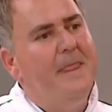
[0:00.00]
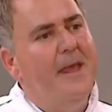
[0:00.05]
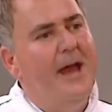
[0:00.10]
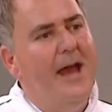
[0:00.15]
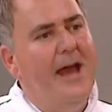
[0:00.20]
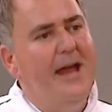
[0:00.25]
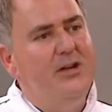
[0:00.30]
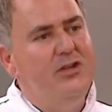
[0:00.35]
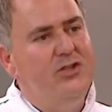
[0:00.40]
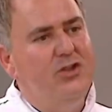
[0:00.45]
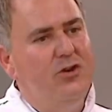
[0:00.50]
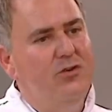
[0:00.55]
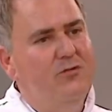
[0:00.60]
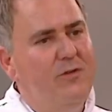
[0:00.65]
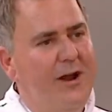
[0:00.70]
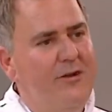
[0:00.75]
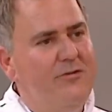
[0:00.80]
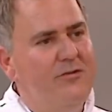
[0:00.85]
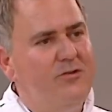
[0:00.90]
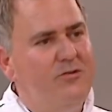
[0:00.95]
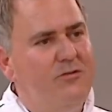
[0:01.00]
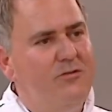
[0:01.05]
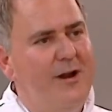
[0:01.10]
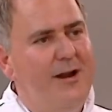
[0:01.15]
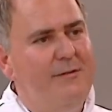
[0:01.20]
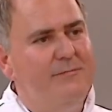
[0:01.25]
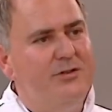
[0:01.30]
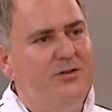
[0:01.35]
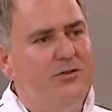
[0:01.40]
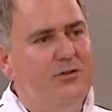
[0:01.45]
a
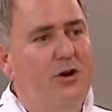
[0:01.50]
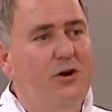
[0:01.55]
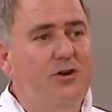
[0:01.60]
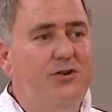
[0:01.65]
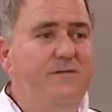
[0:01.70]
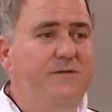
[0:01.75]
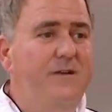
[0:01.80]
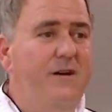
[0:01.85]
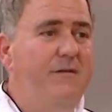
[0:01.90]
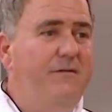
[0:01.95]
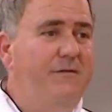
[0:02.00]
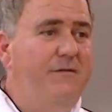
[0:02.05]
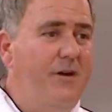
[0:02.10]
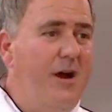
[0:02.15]
200-gram Scotch fillet for